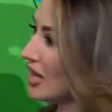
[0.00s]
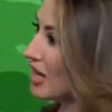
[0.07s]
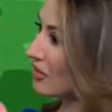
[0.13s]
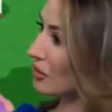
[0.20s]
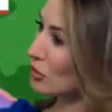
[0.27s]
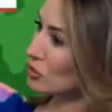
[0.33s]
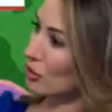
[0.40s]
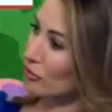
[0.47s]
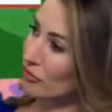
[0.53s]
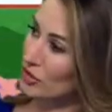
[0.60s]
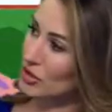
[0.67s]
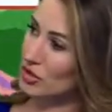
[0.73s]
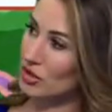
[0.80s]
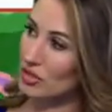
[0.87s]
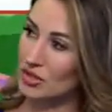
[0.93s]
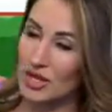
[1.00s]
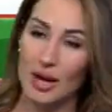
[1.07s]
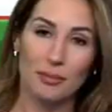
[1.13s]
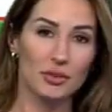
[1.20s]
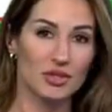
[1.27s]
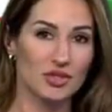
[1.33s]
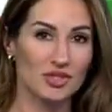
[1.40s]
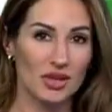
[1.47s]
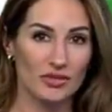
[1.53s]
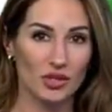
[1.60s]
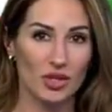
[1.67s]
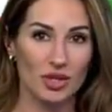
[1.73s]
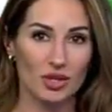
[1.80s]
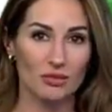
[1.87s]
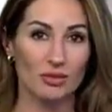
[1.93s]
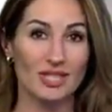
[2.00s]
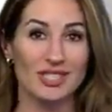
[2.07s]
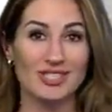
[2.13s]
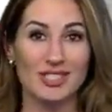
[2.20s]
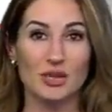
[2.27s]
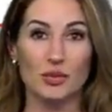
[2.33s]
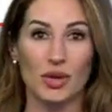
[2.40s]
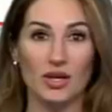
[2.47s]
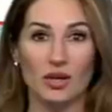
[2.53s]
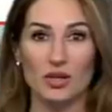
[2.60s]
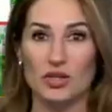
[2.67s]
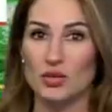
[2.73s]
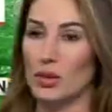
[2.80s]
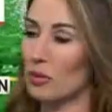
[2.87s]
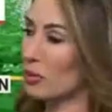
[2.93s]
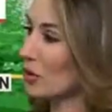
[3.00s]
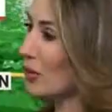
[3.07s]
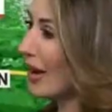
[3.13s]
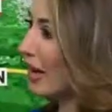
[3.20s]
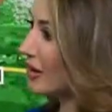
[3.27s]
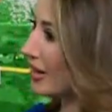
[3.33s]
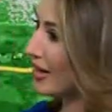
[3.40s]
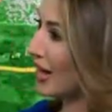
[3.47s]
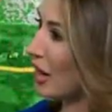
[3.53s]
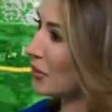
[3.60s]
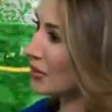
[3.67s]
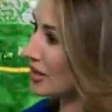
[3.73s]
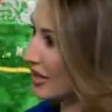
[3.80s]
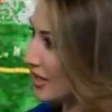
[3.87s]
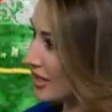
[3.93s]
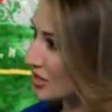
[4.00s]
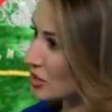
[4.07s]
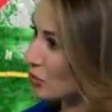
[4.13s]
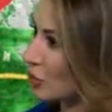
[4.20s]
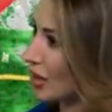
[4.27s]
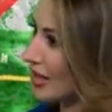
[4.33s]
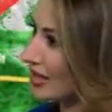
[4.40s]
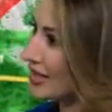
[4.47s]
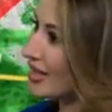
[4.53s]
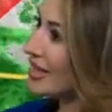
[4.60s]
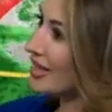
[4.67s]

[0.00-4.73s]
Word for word: There's our first alert Doppler 7R NBC radar sweeping around, and now we're looking at some rain.